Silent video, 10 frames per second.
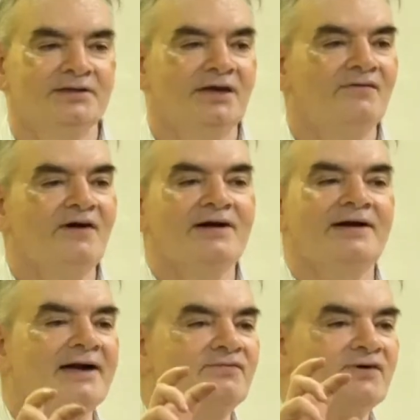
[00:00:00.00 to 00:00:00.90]
In fact,
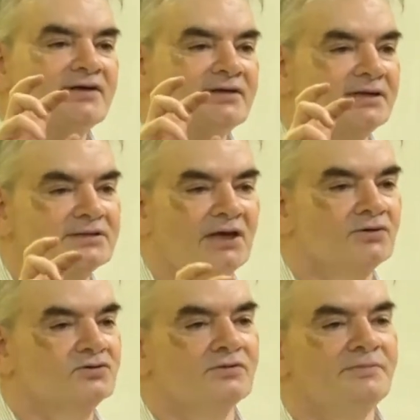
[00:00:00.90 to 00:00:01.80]
net worth turns
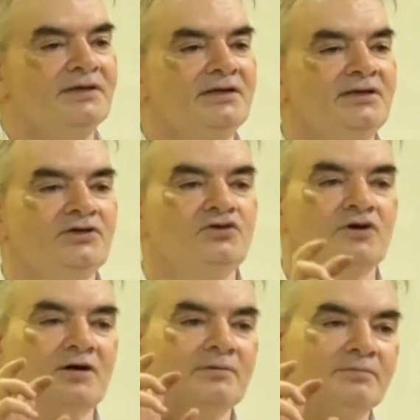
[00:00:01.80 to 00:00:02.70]
out to be
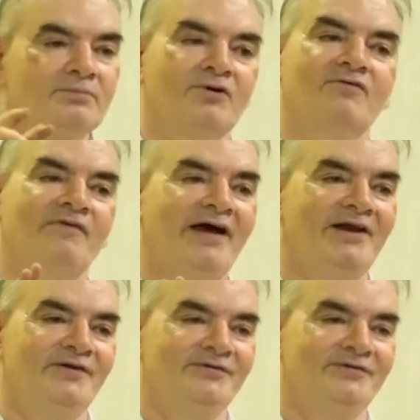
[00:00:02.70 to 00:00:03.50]
your book value.